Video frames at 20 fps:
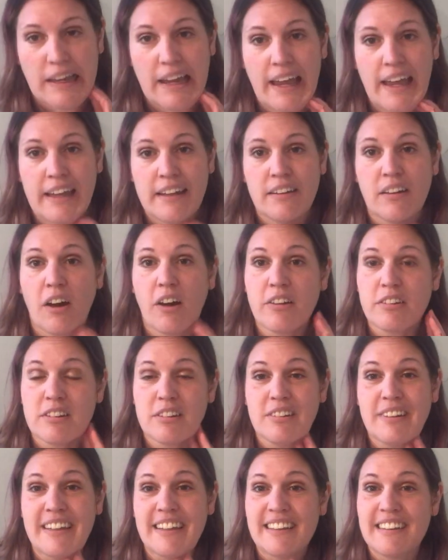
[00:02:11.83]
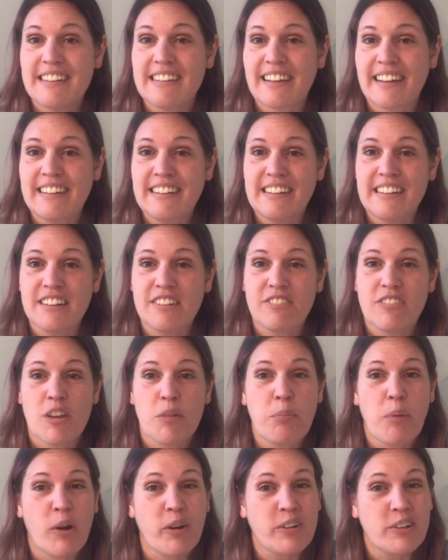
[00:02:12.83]
and also like this idea of the
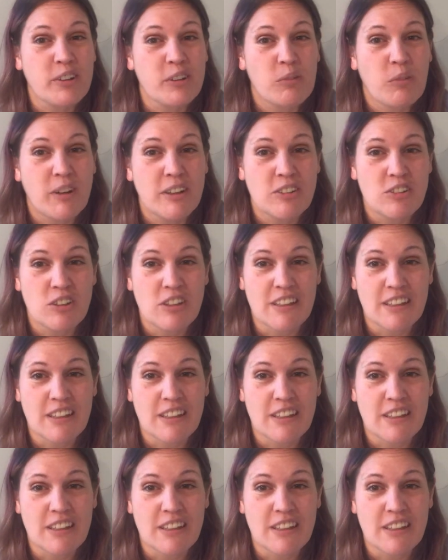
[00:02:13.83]
partner wants you